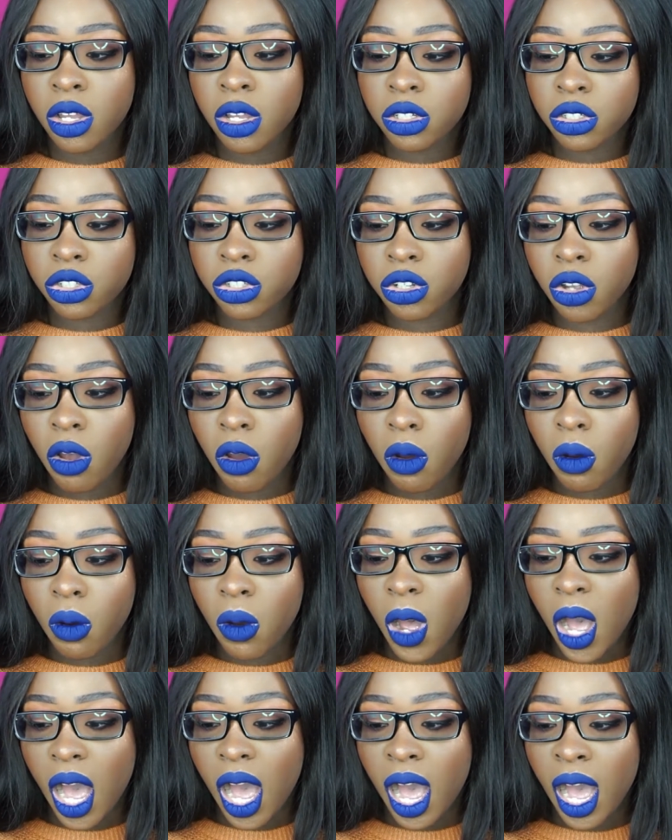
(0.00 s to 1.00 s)

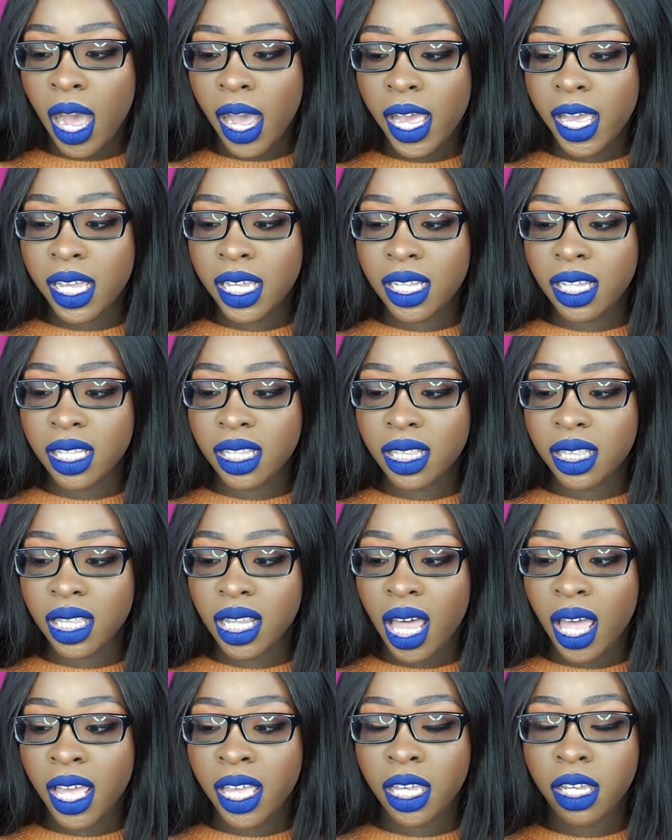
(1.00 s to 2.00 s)
So I
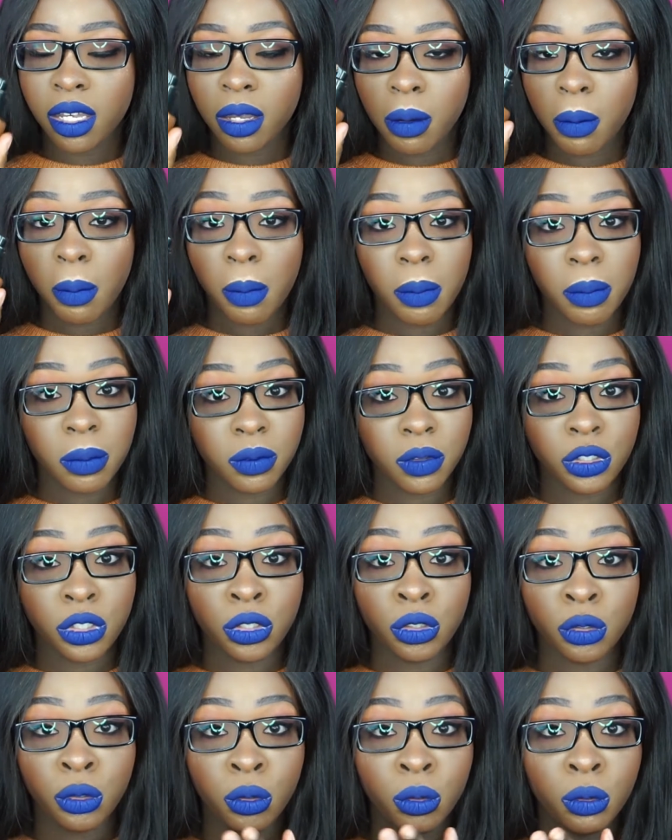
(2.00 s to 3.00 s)
like
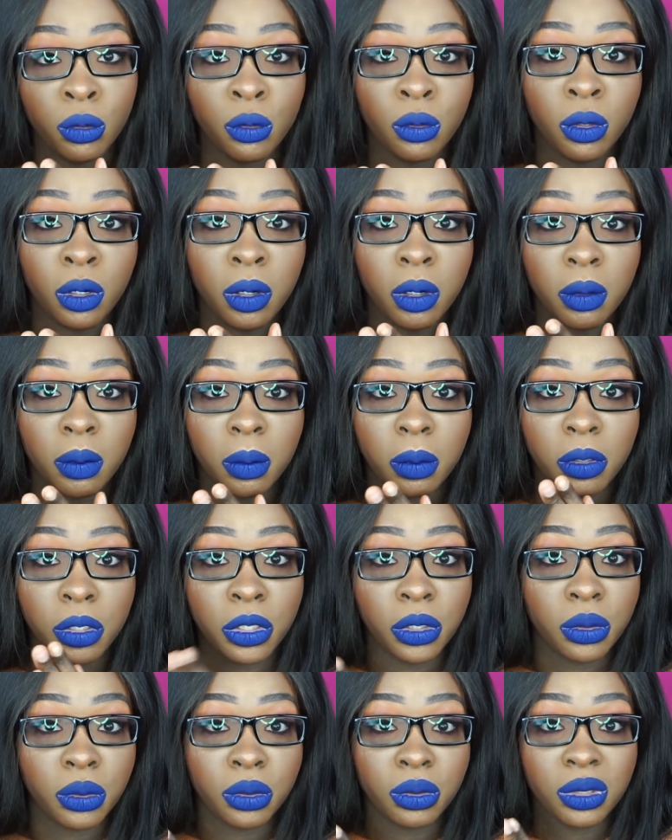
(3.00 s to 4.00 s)
to
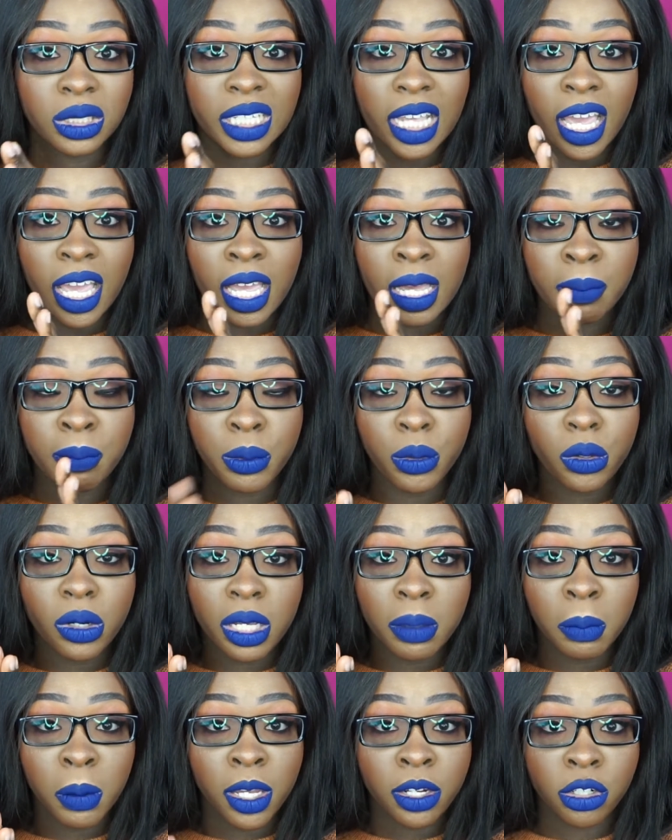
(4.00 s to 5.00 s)
use a
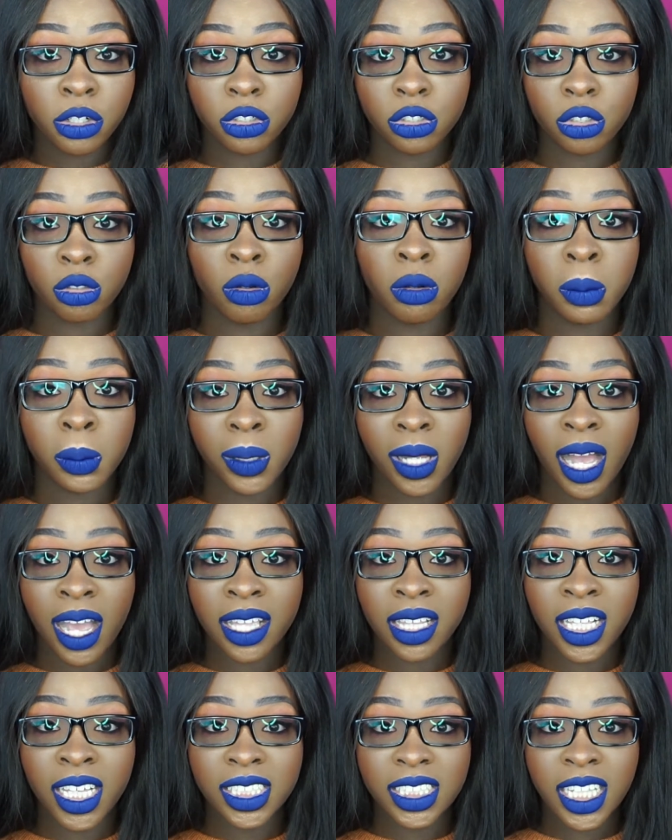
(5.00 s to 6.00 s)
beauty blender to apply
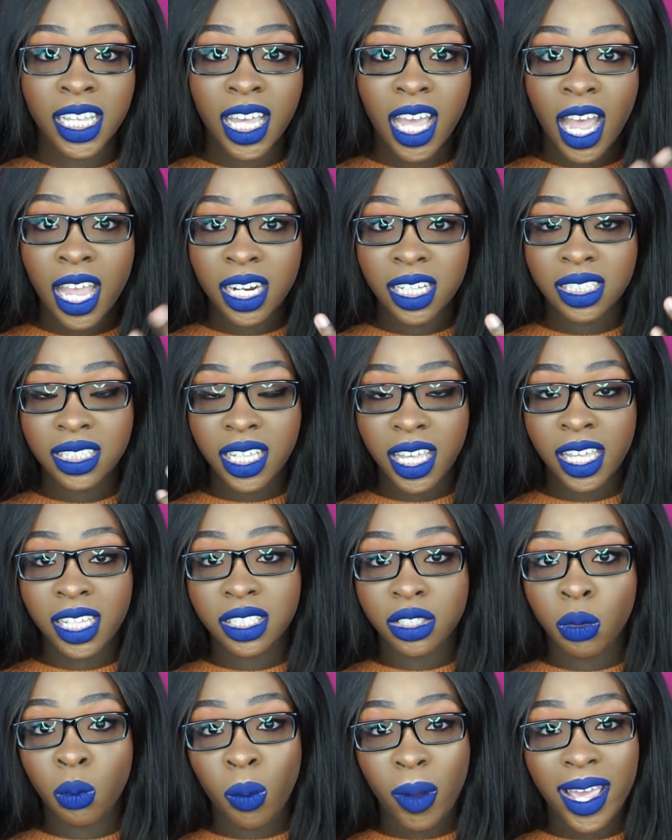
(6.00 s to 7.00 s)
this. It kind of
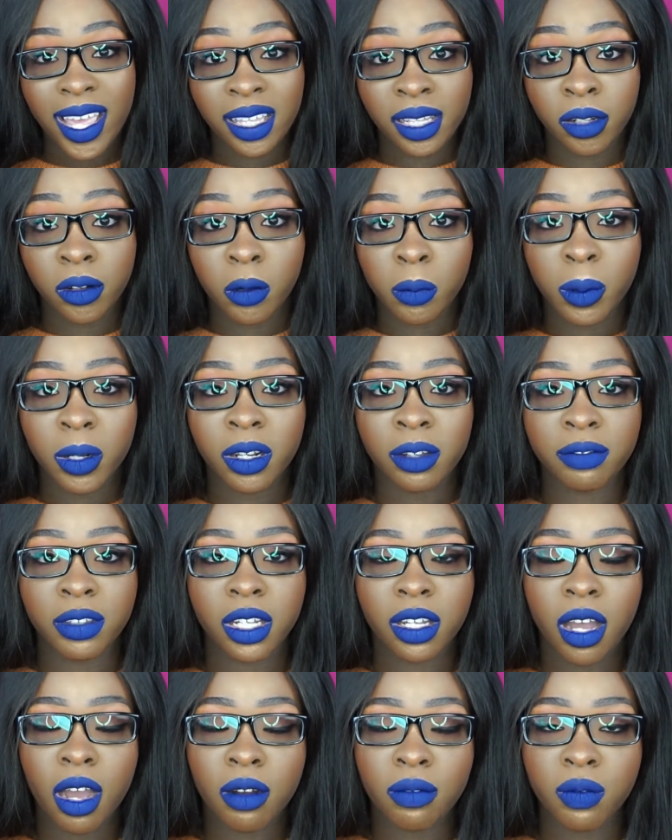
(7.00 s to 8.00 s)
takes away a little bit of the
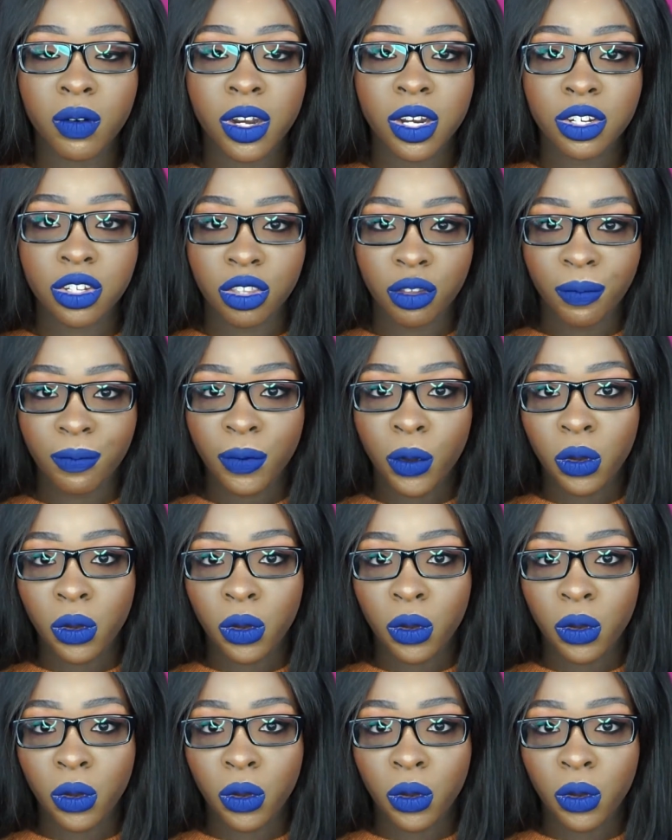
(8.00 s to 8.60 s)
coverage, the full